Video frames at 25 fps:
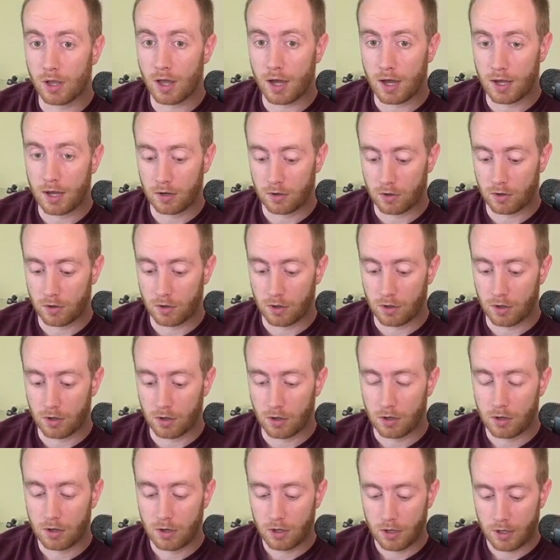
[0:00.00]
lot are
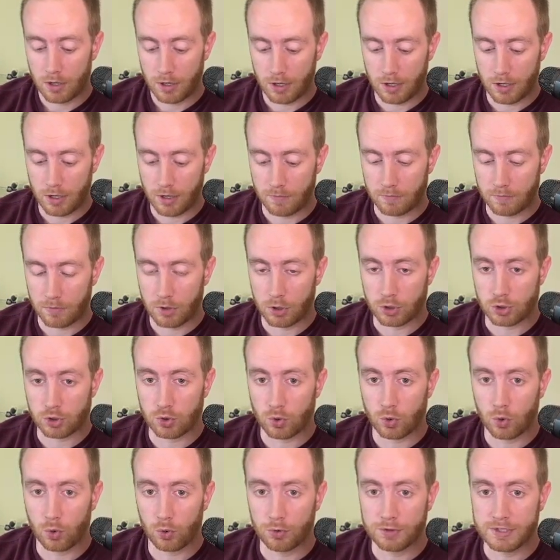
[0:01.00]
um,
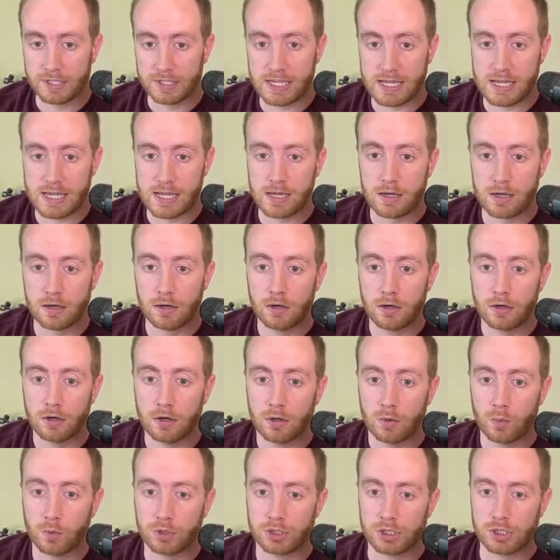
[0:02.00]
Control D,
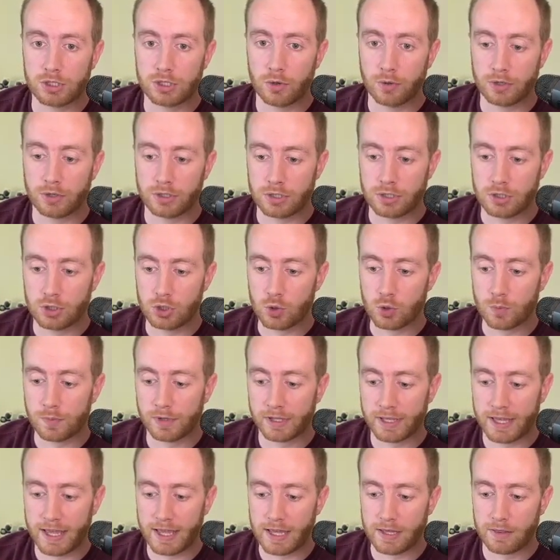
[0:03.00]
which is going to
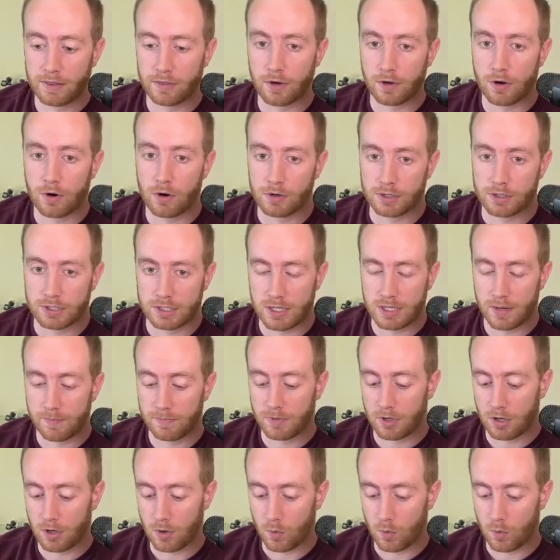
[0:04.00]
duplicate the current step that you're